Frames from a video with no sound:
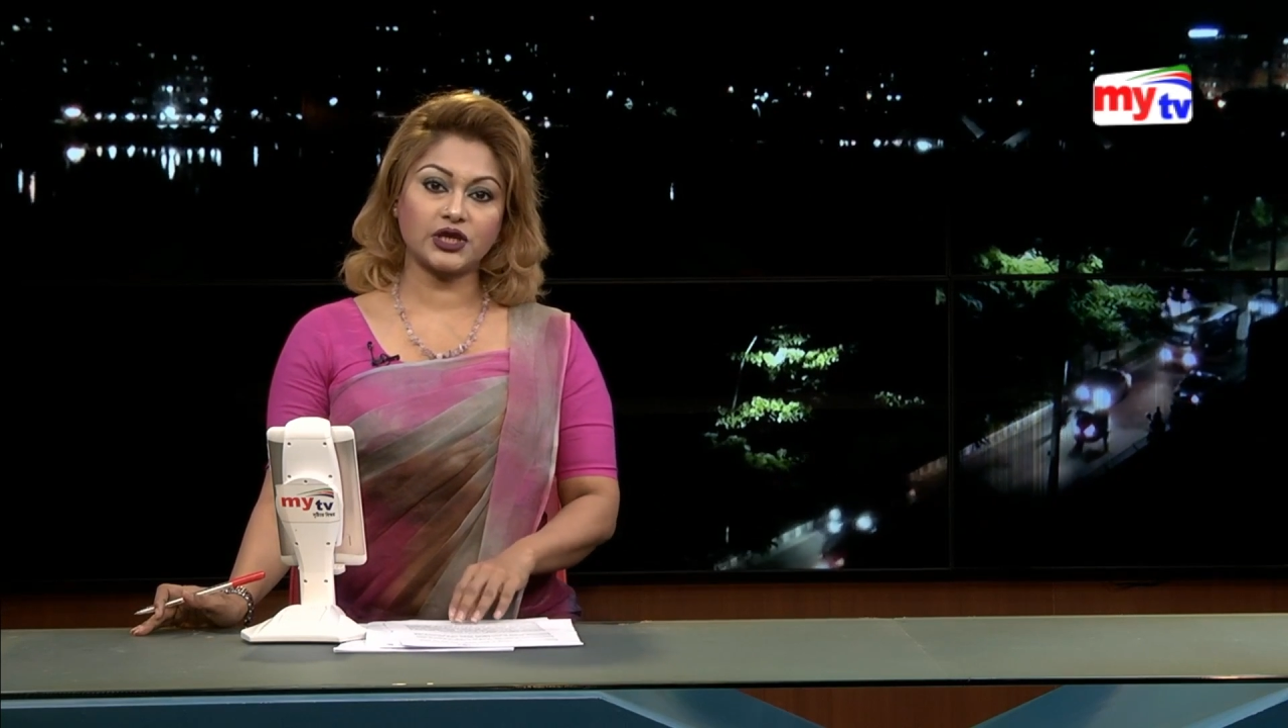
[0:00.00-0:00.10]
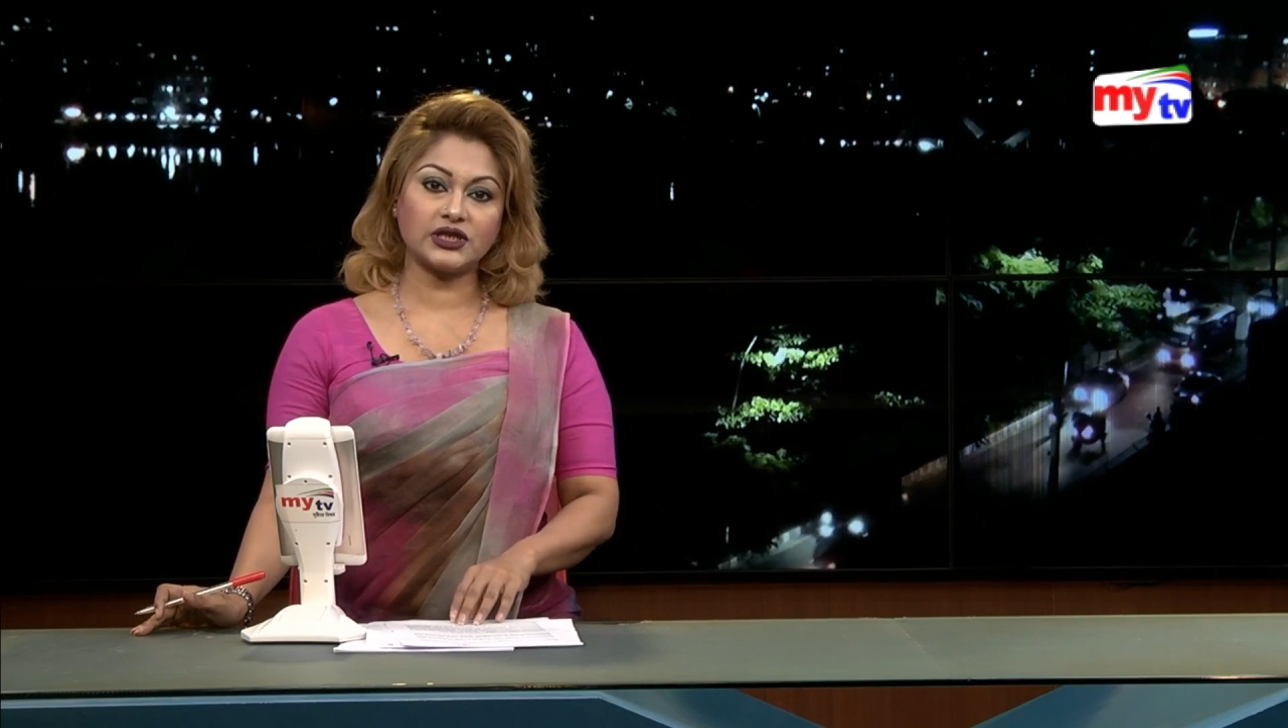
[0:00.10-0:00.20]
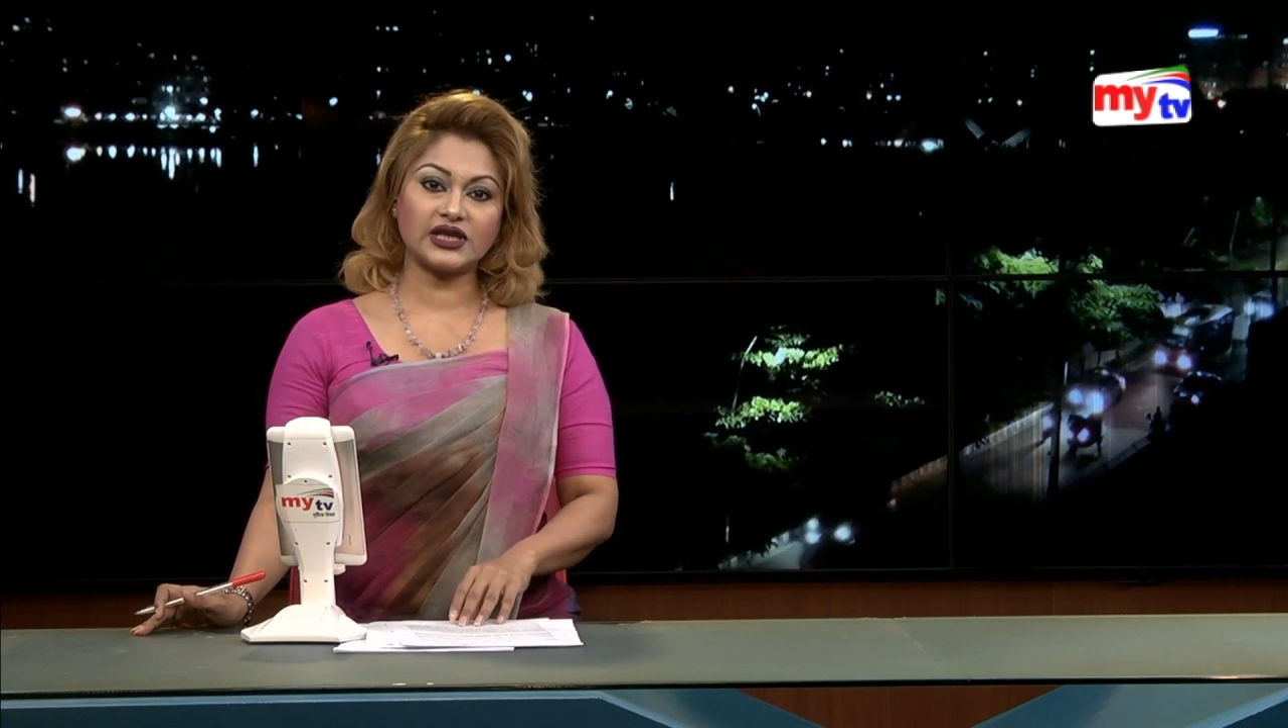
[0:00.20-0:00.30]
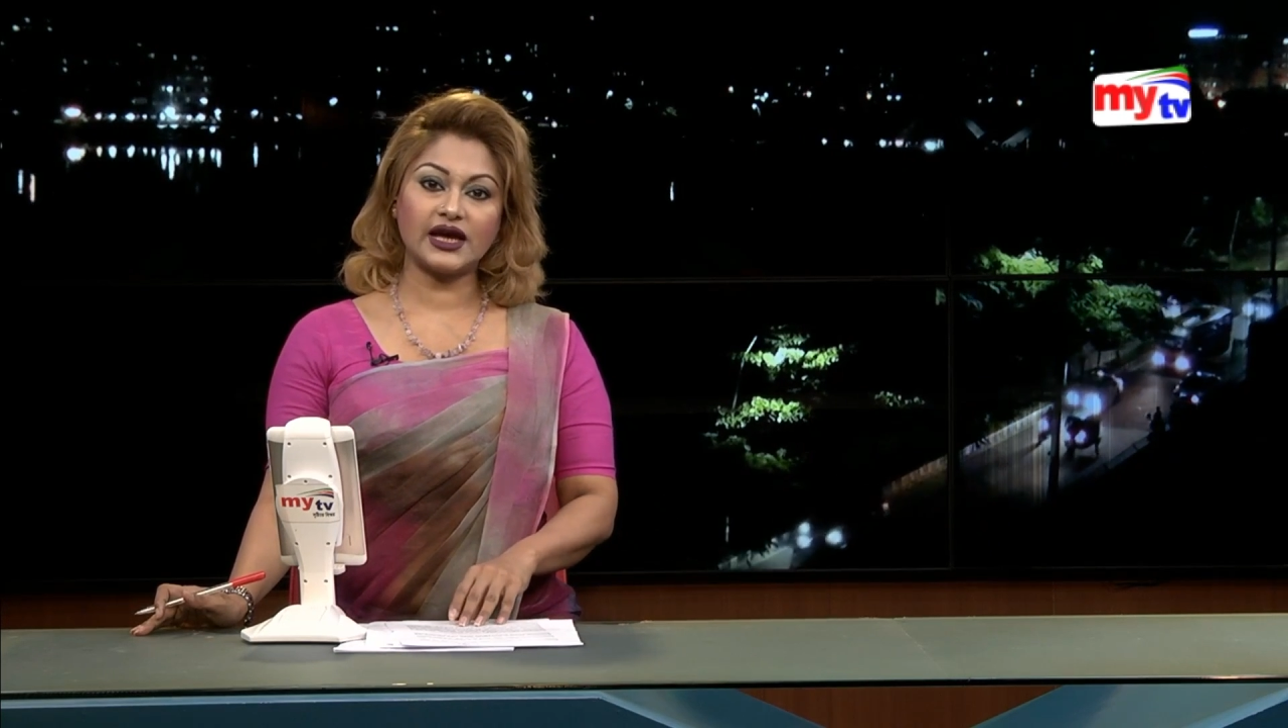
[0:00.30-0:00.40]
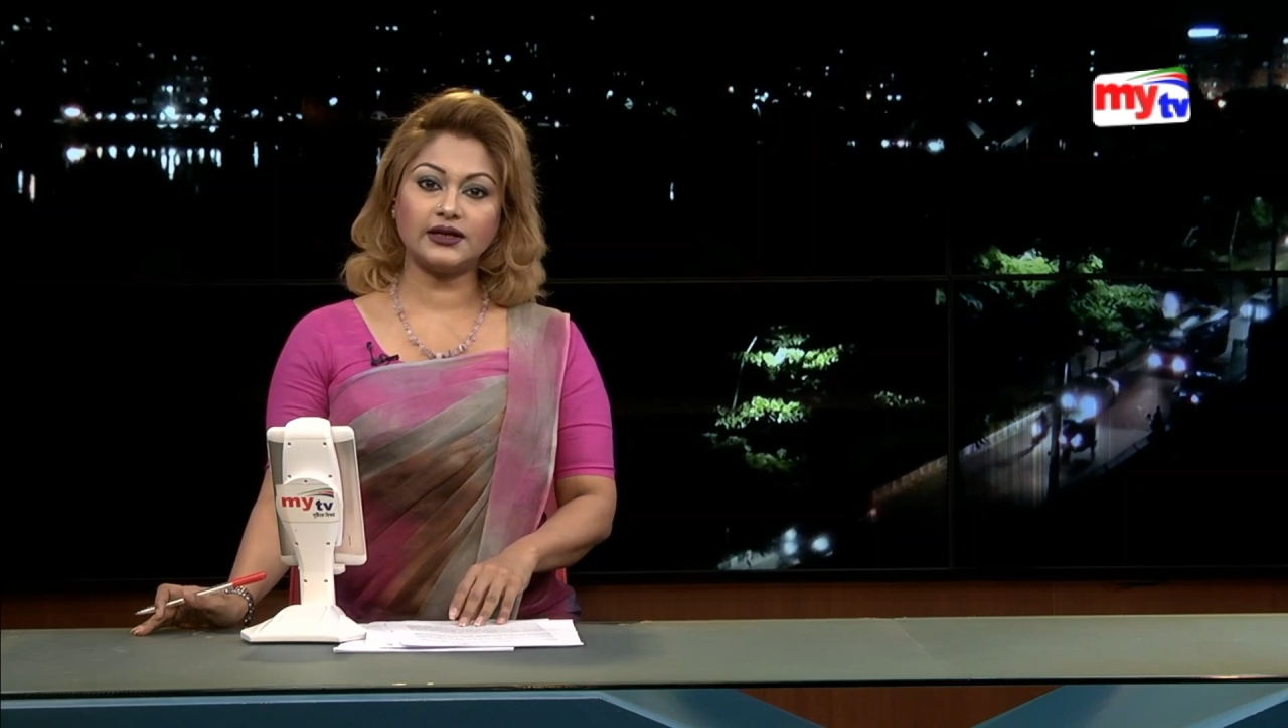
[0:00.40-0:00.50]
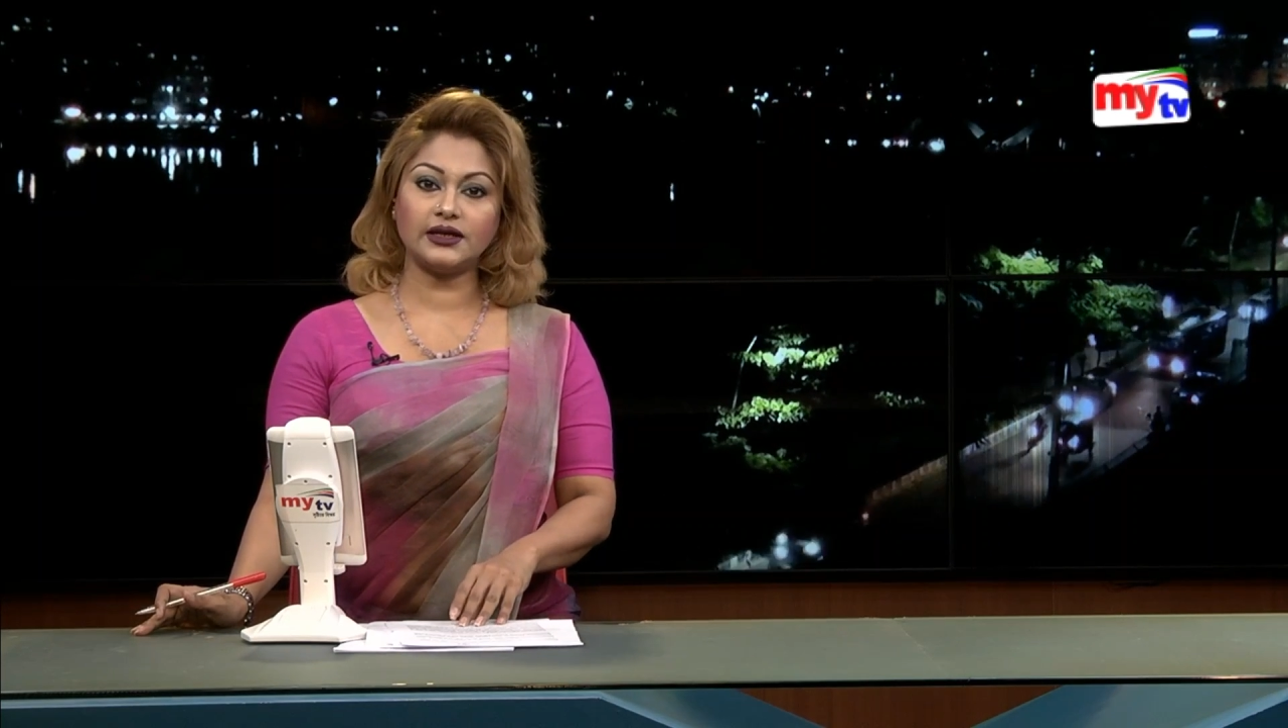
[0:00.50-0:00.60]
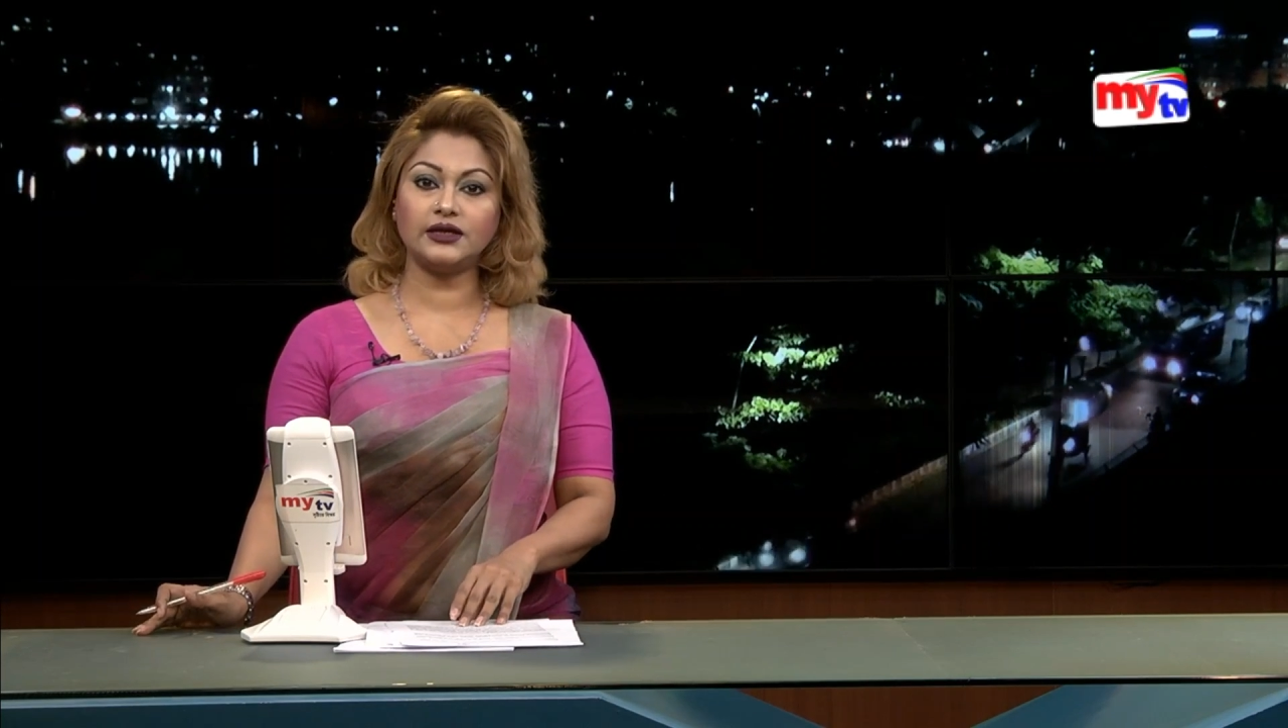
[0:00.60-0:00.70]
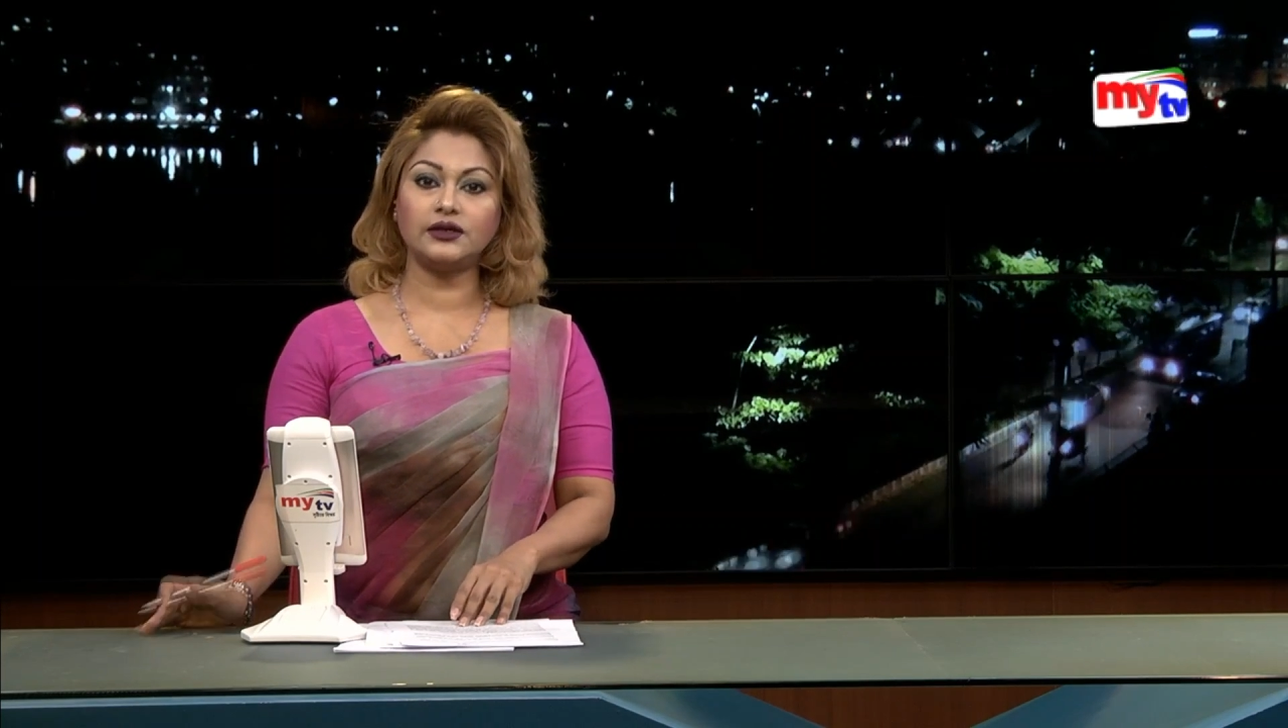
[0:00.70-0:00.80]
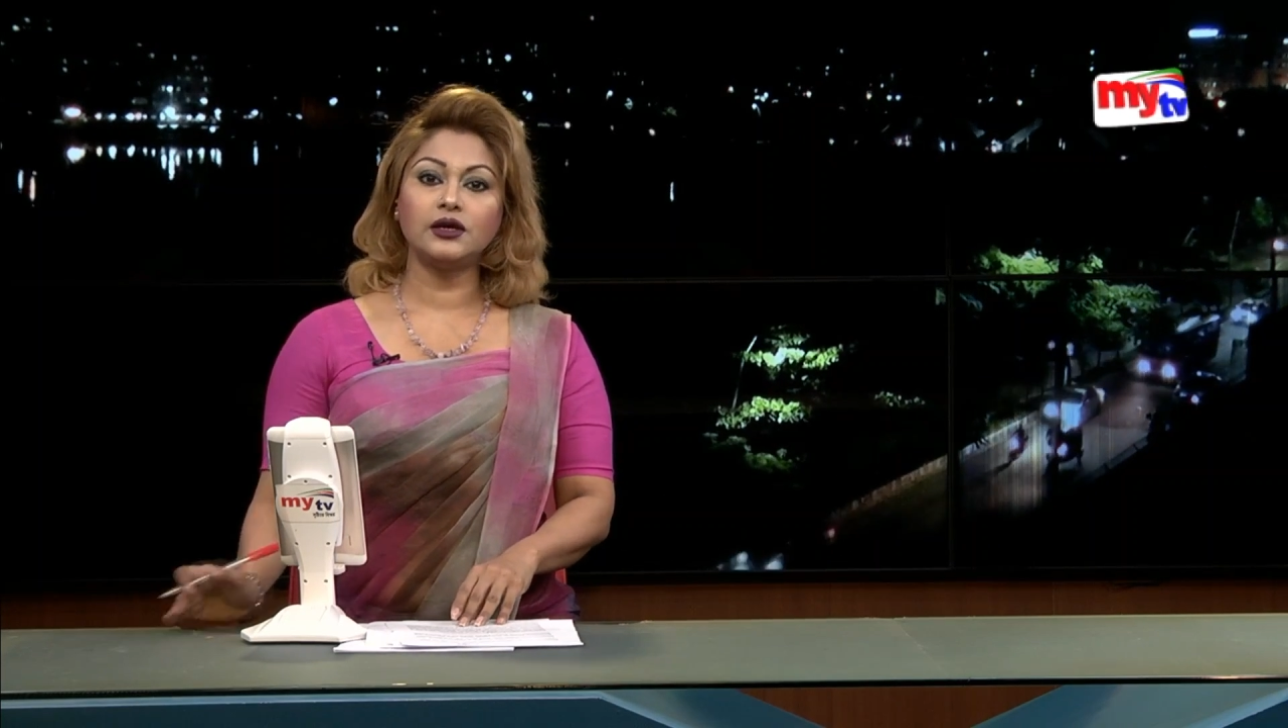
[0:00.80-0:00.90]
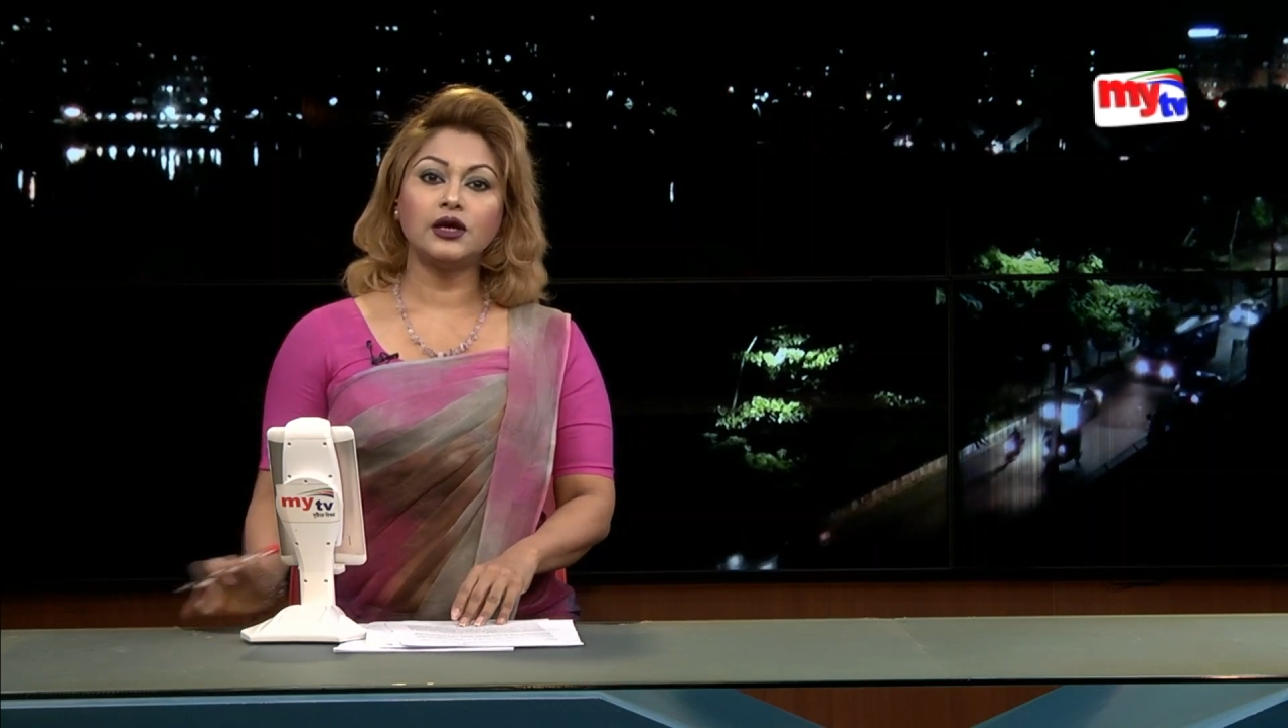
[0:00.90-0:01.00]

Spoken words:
stand in